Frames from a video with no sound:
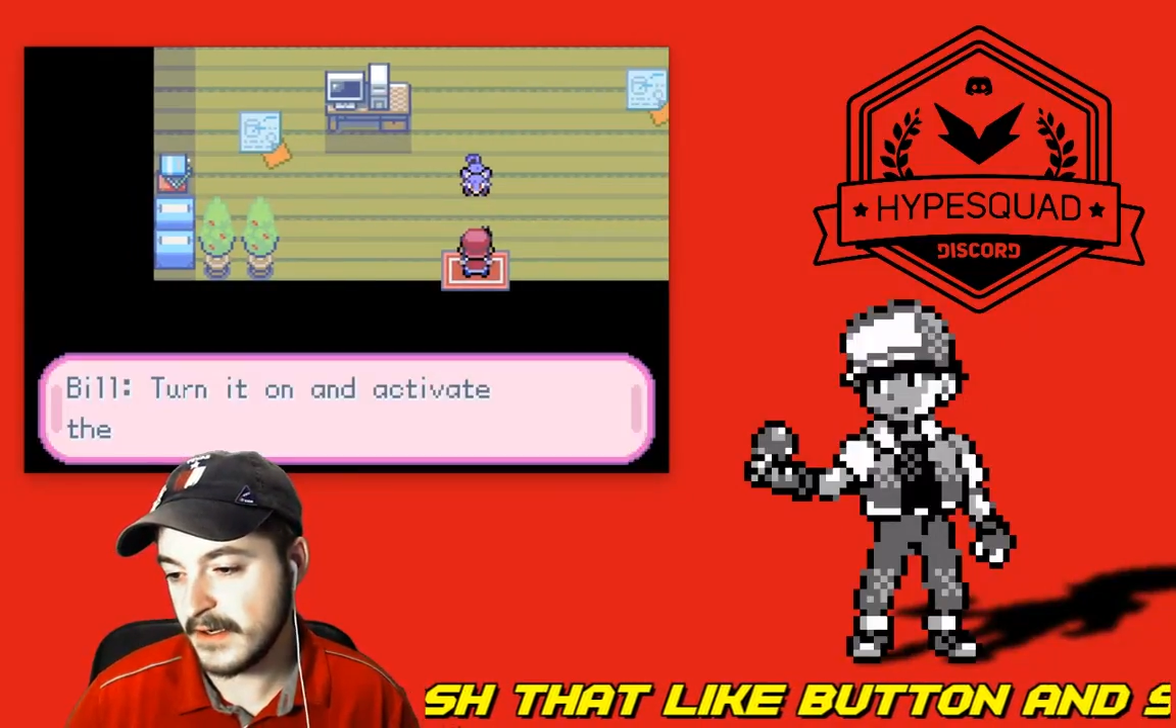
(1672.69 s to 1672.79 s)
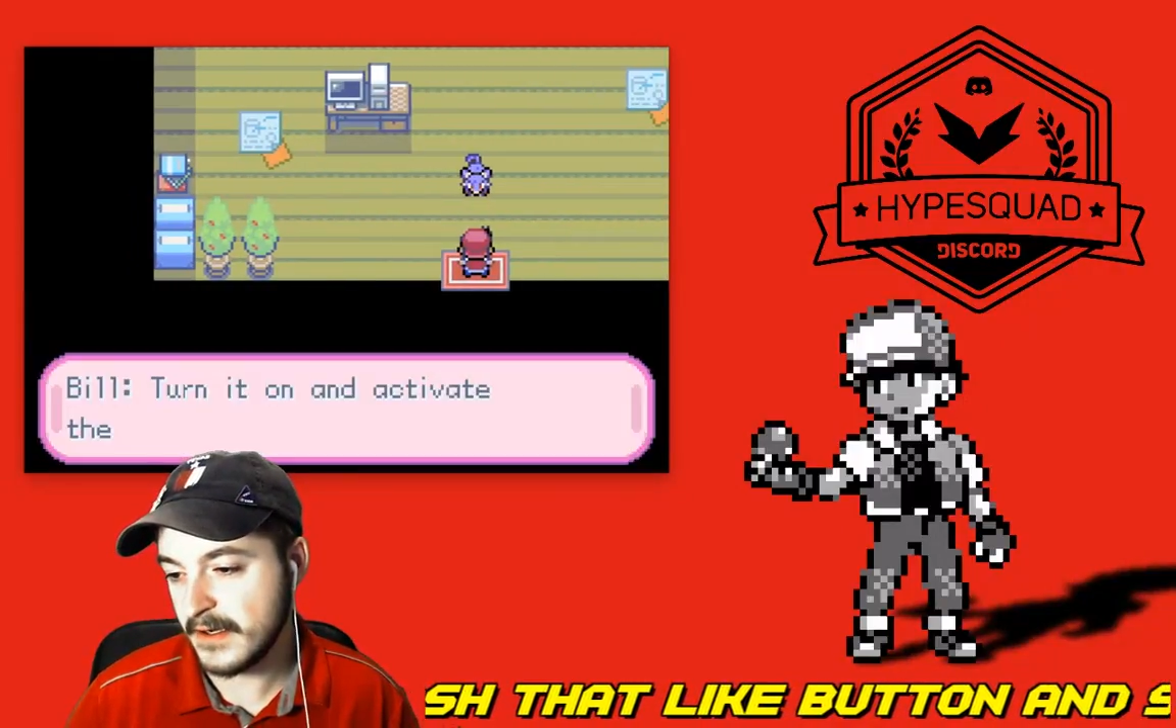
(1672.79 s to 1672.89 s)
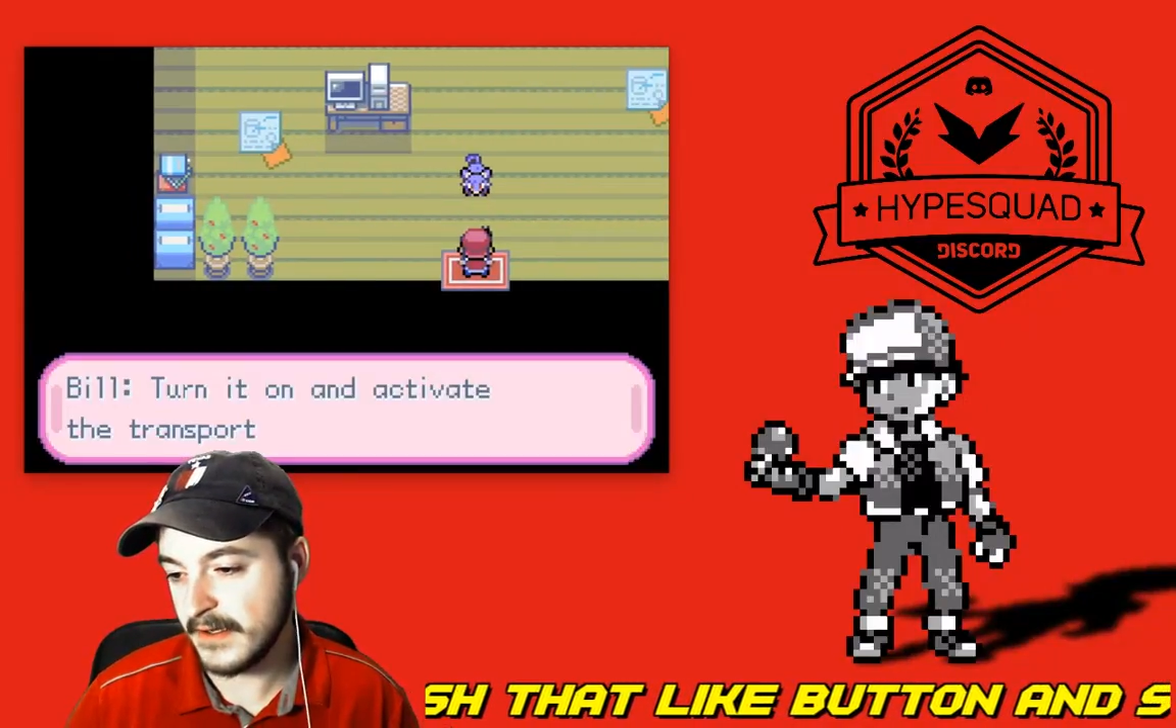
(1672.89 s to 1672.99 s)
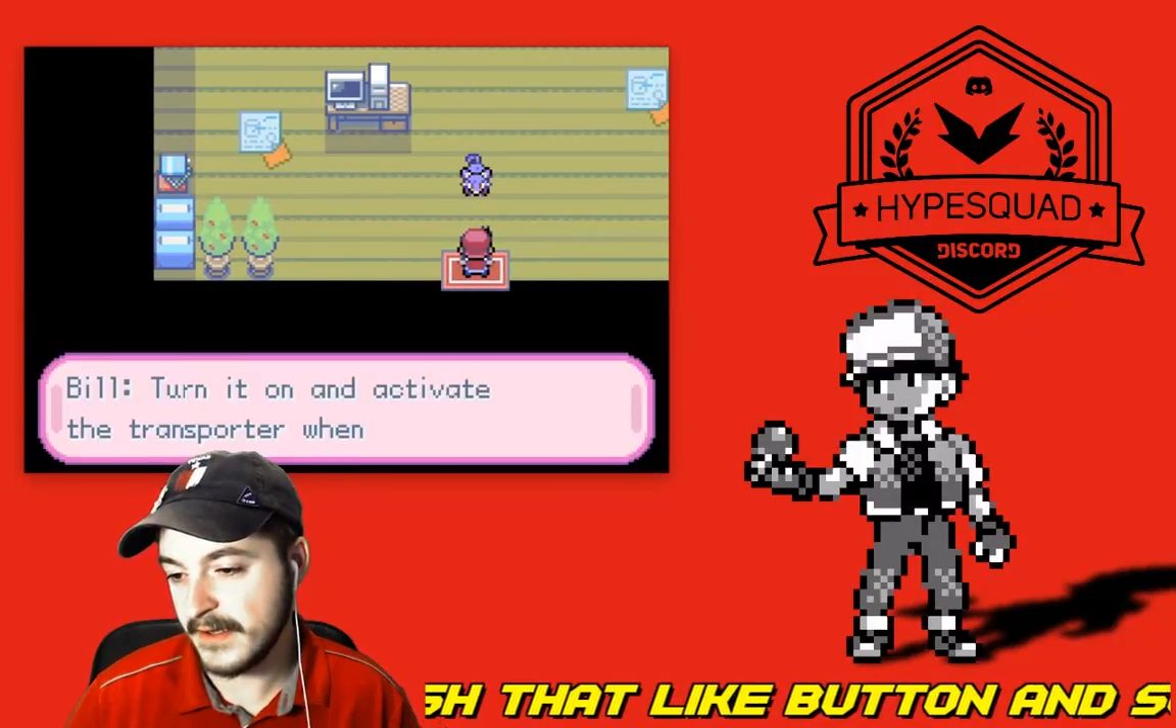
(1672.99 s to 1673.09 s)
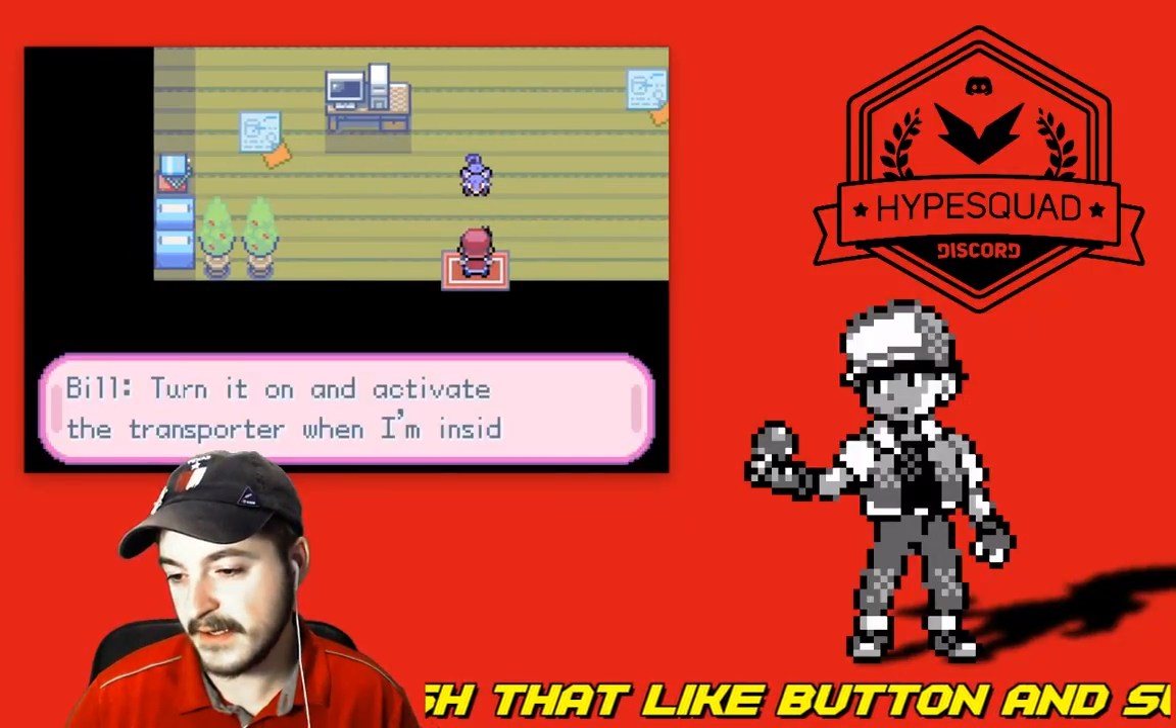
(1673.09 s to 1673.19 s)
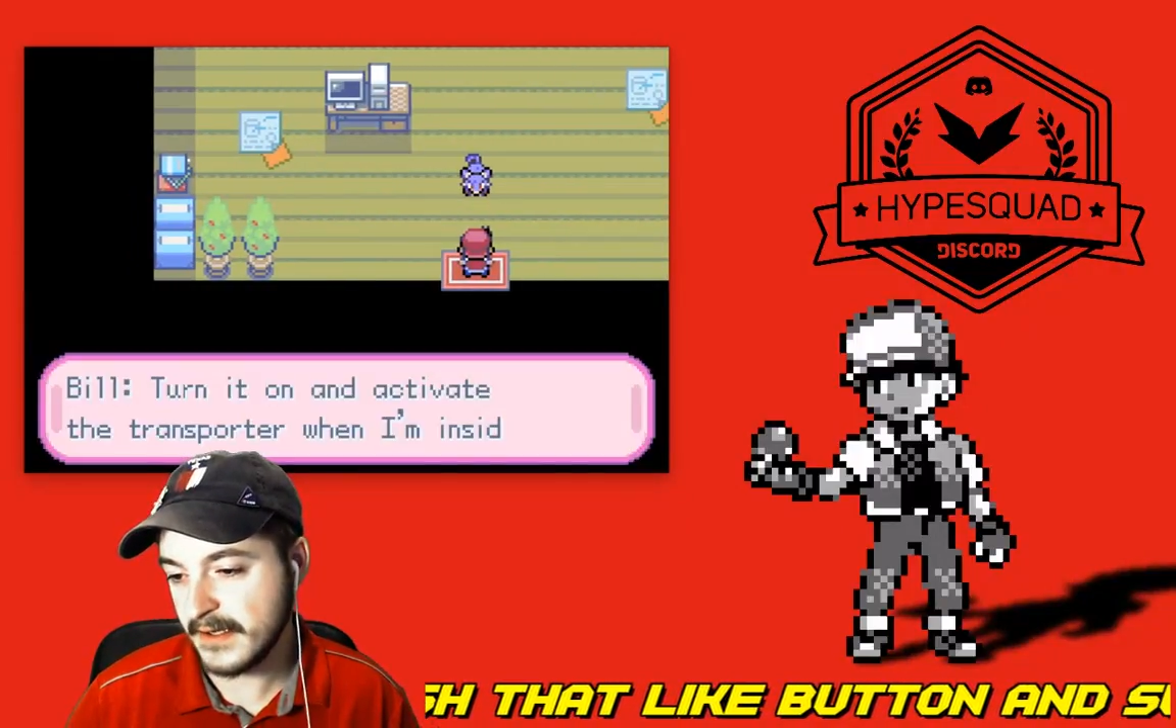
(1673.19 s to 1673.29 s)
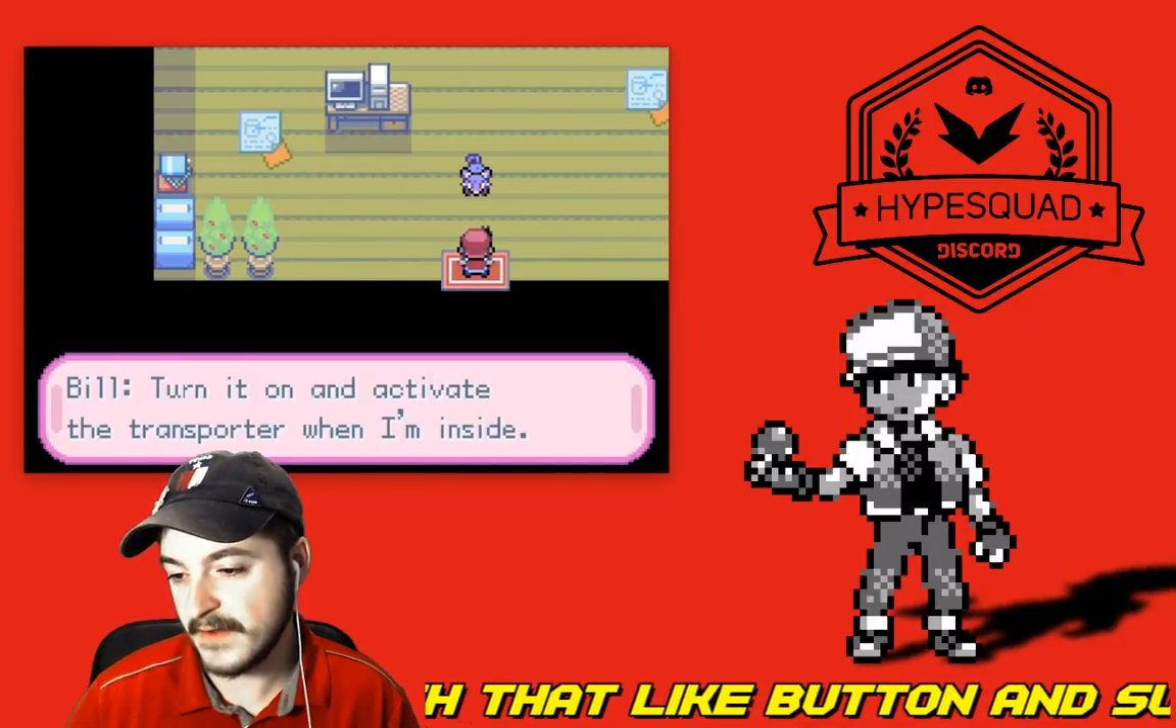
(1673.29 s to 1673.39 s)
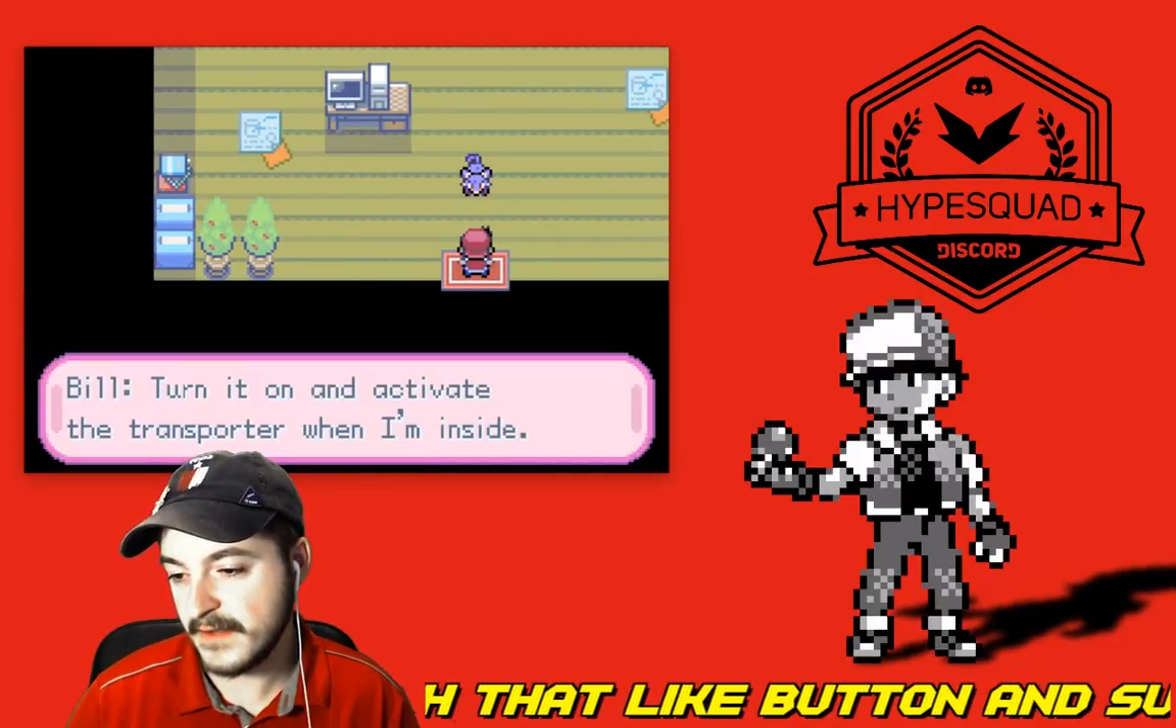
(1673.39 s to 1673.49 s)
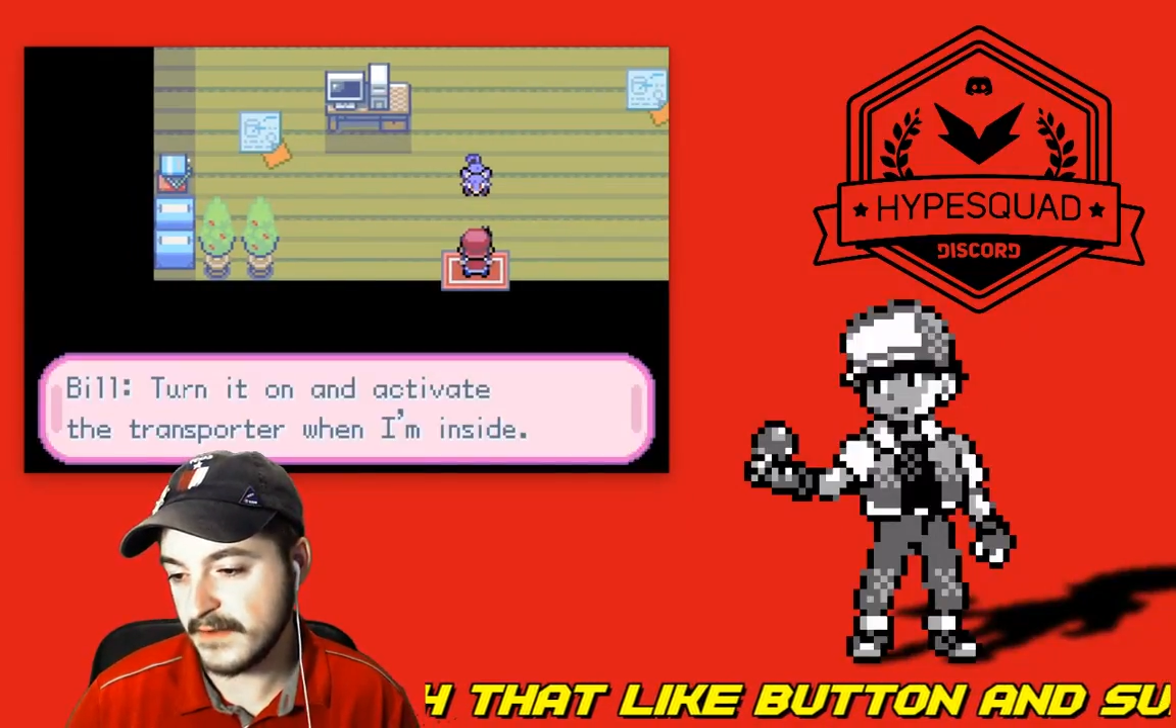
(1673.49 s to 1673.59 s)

and activate the